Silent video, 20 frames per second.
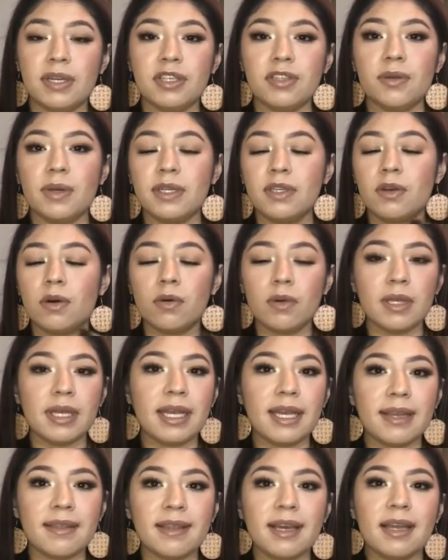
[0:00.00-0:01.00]
So I totally
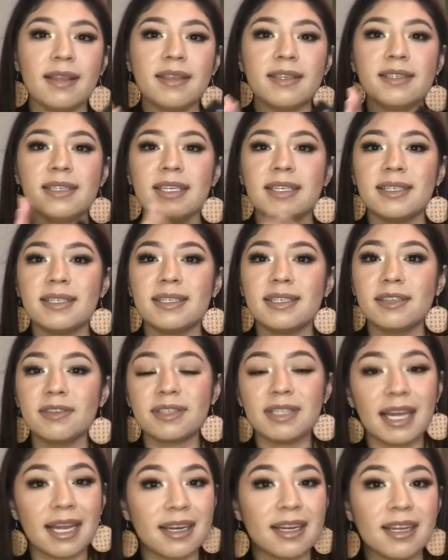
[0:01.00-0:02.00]
get that. This is still
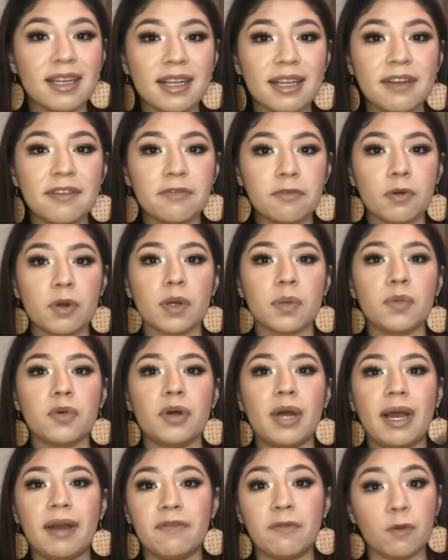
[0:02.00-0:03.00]
technically affordable
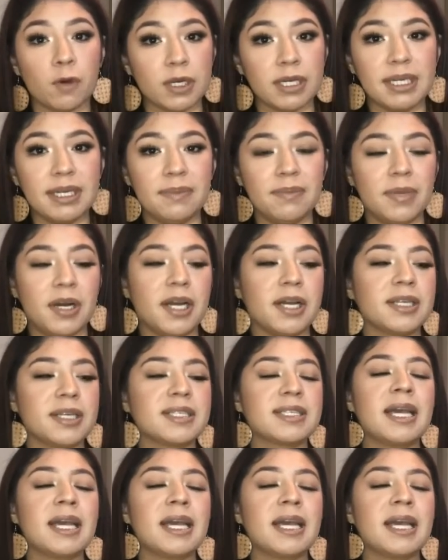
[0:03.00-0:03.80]
at 14 bucks.